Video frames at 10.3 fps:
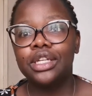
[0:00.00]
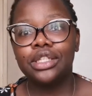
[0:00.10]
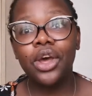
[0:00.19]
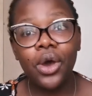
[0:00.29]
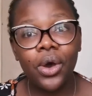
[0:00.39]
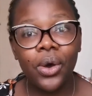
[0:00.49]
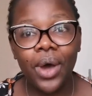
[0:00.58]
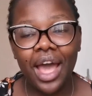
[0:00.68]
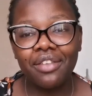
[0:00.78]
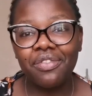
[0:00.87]
so
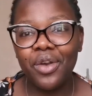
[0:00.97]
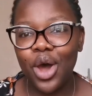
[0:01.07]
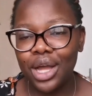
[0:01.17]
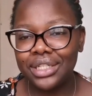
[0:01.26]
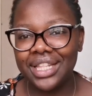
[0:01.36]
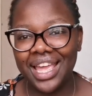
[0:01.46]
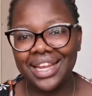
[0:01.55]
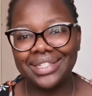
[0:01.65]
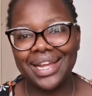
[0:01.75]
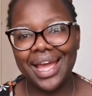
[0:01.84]
I vlogged the
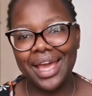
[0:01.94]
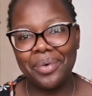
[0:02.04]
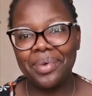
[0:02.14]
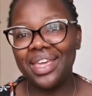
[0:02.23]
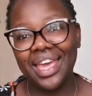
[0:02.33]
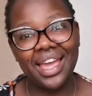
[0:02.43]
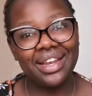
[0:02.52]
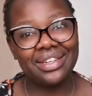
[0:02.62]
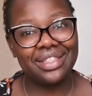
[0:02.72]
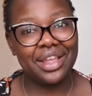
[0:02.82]
entire
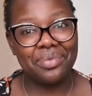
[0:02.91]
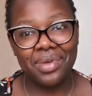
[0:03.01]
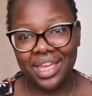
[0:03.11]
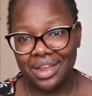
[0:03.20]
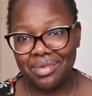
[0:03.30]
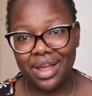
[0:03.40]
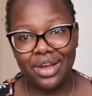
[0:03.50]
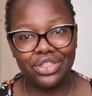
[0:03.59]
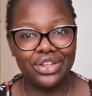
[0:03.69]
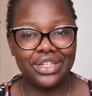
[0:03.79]
weekend, that weekend when I
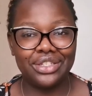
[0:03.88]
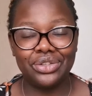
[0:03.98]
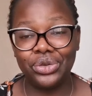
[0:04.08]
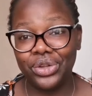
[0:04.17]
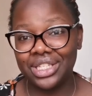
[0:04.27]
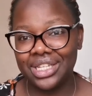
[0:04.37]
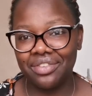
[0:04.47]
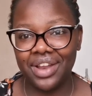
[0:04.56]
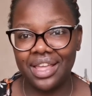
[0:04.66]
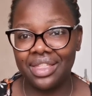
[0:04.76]
got the tattoo and
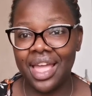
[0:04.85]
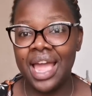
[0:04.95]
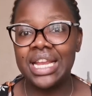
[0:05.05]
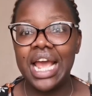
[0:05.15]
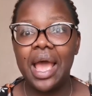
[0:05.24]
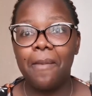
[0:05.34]
stuff like that,